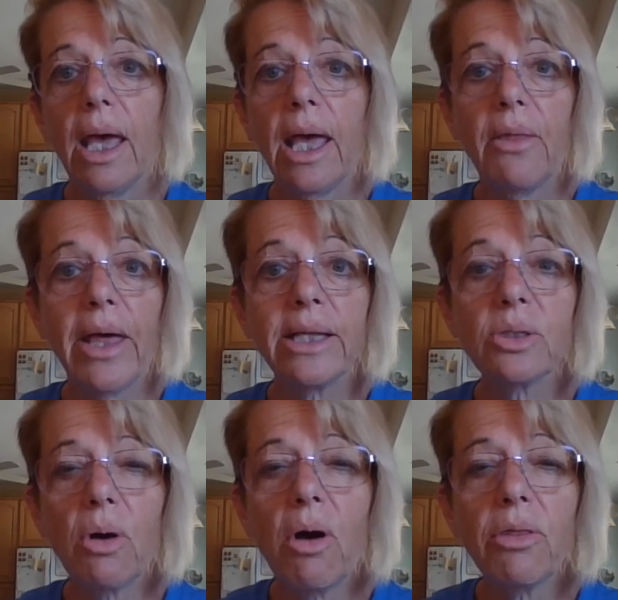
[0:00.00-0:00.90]
And
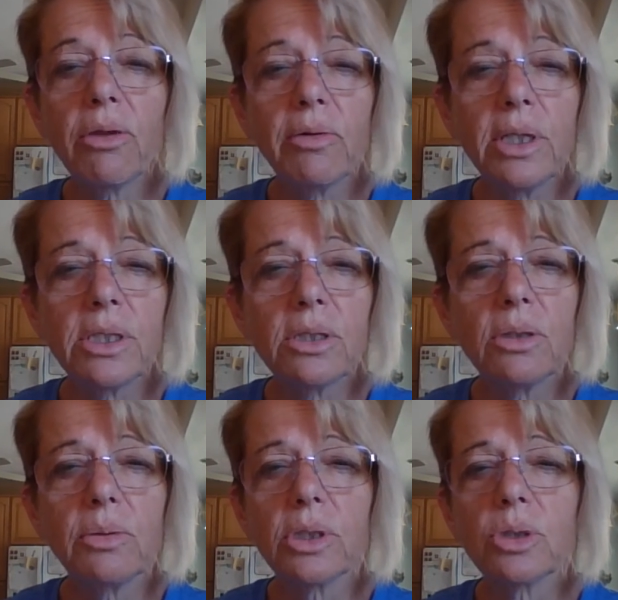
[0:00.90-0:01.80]
that's all there is
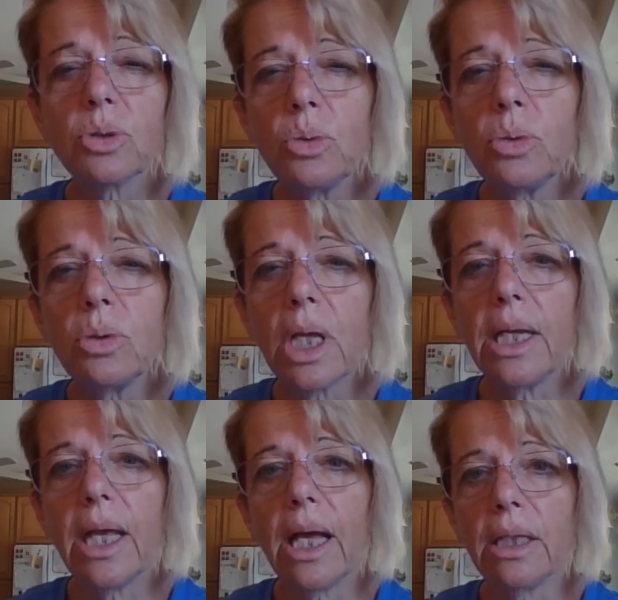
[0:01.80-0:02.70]
to a school
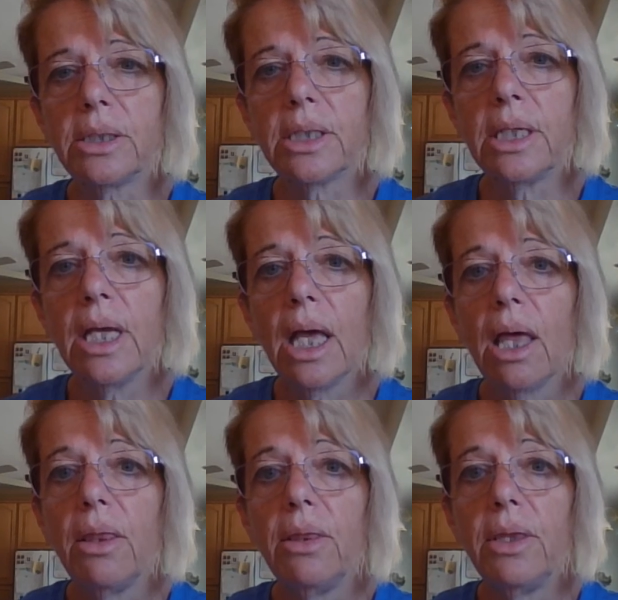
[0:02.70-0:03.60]
analogy.
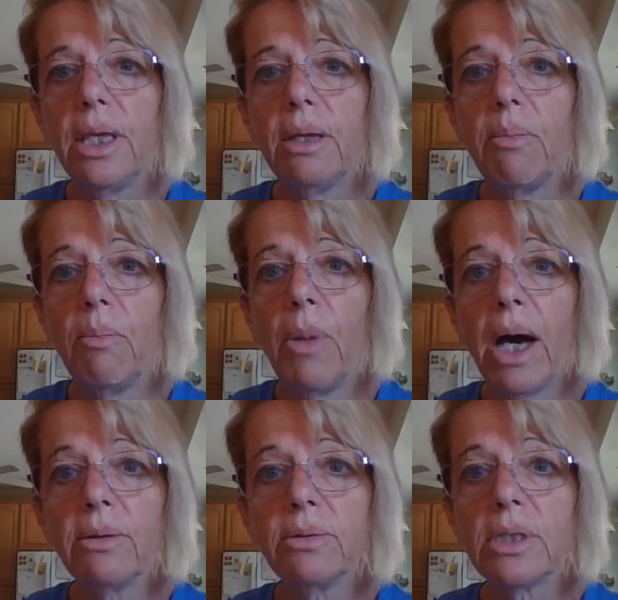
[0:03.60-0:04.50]
The
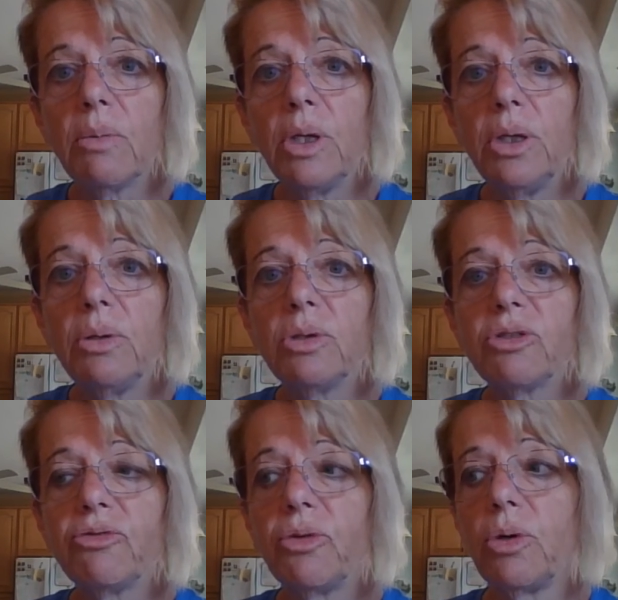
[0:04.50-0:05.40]
models that we
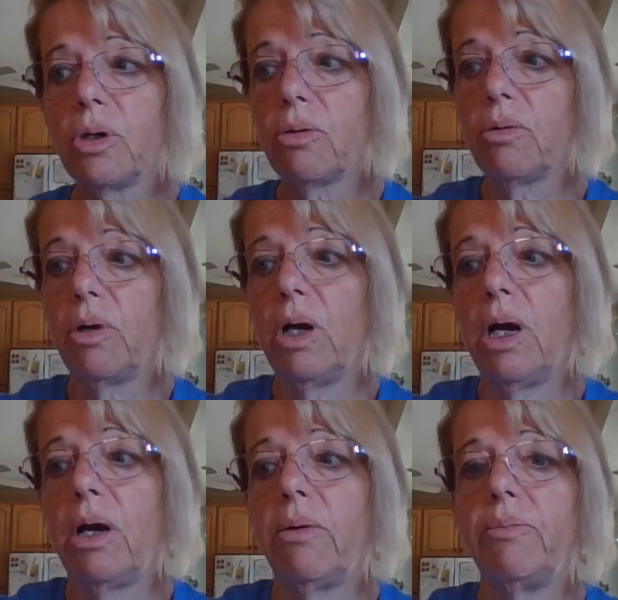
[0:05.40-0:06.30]
use for
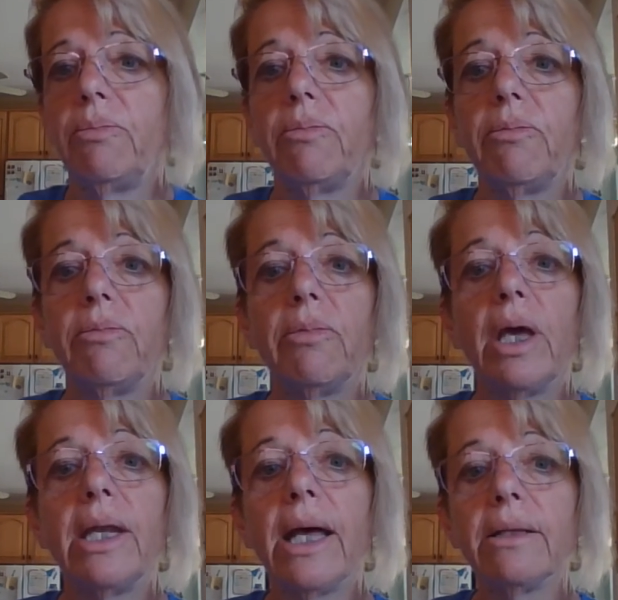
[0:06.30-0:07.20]

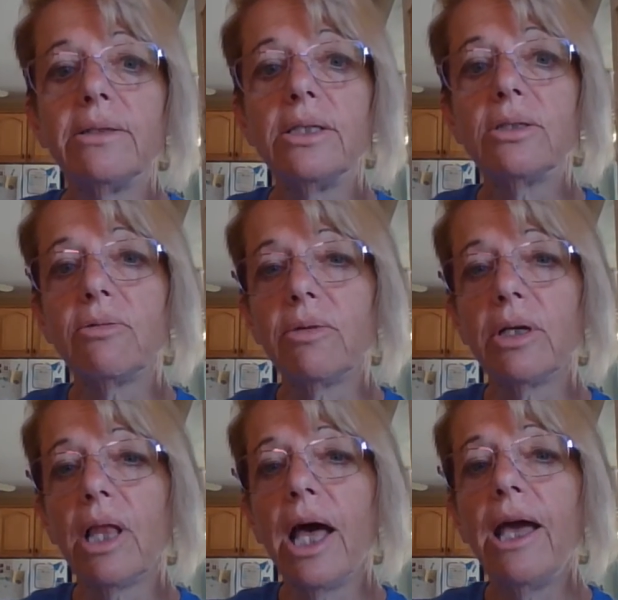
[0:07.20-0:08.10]
analogies in
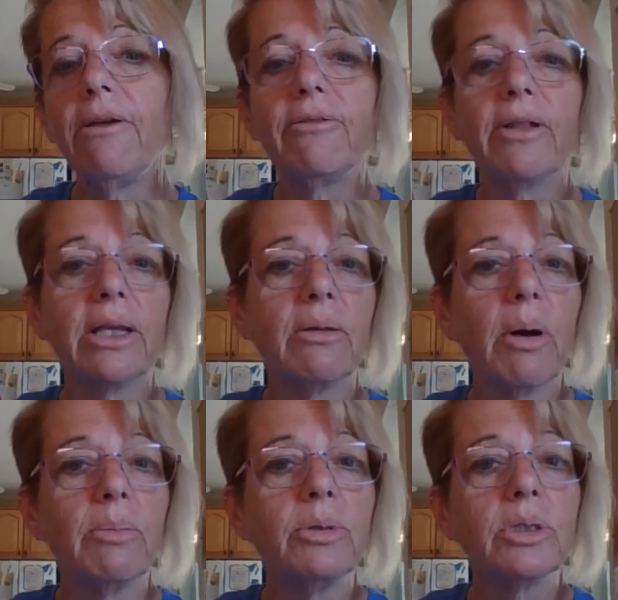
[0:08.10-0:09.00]
real life, like the
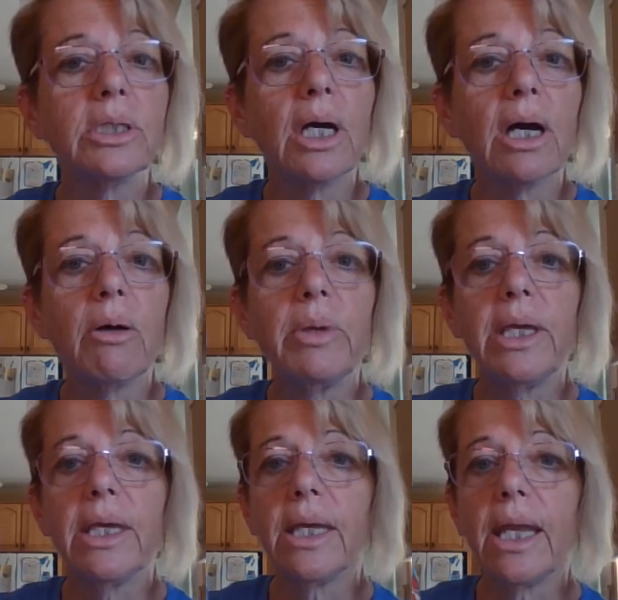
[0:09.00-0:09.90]
babushka doll
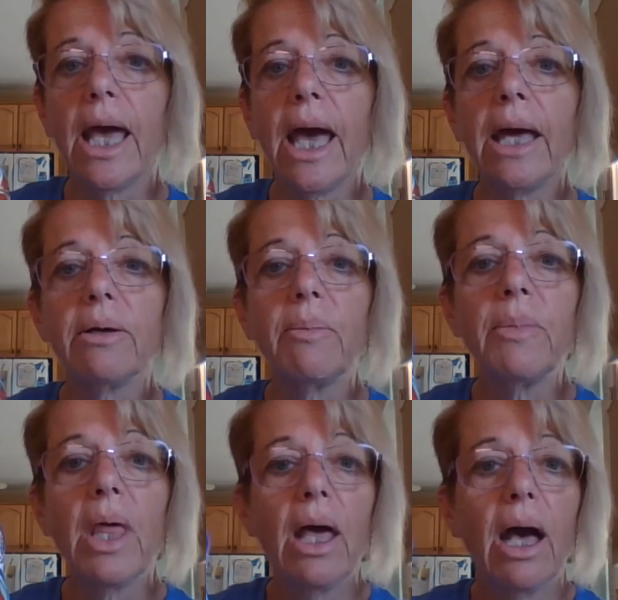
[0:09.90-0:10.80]
being an
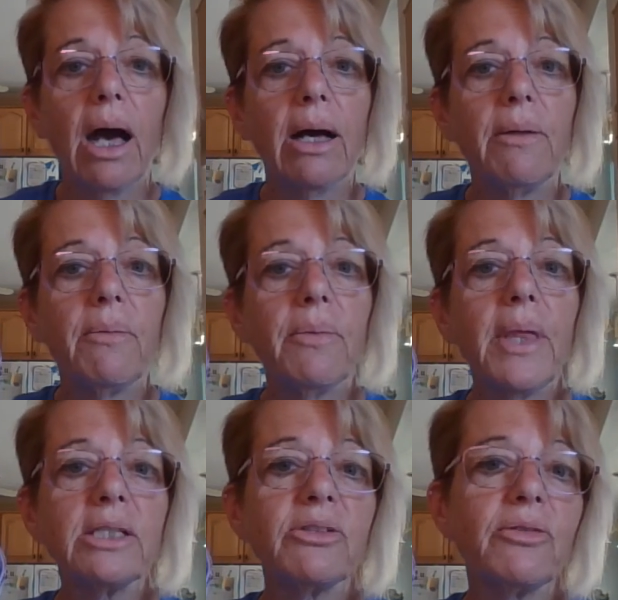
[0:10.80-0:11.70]
atom,
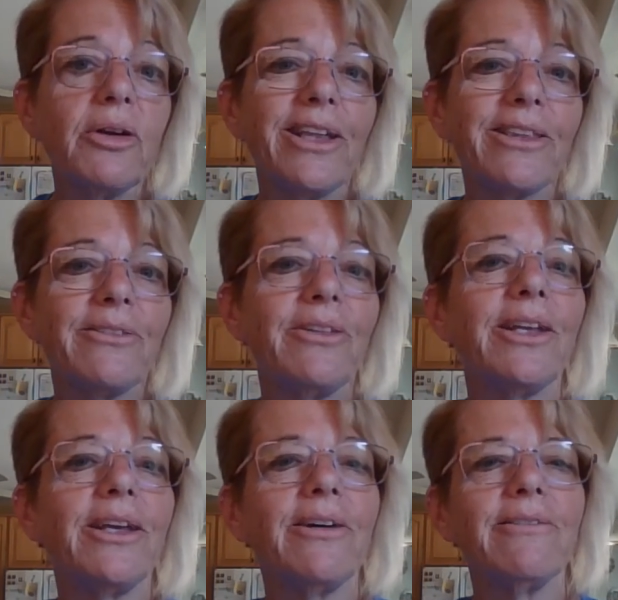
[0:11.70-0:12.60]
that's for another
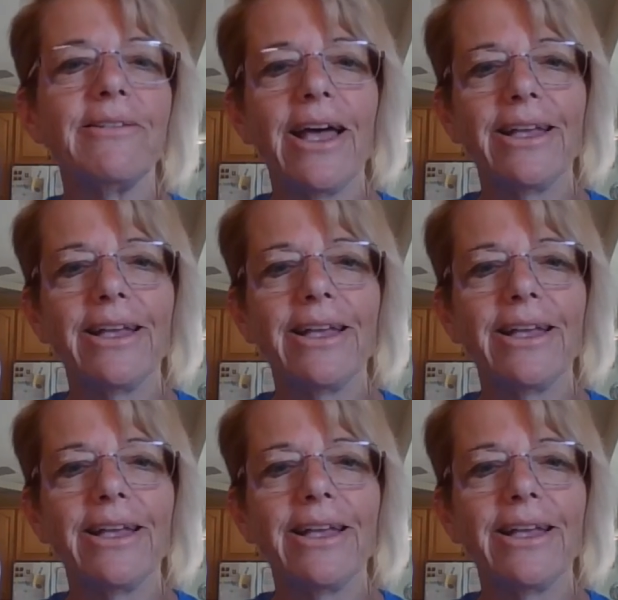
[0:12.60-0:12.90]
video.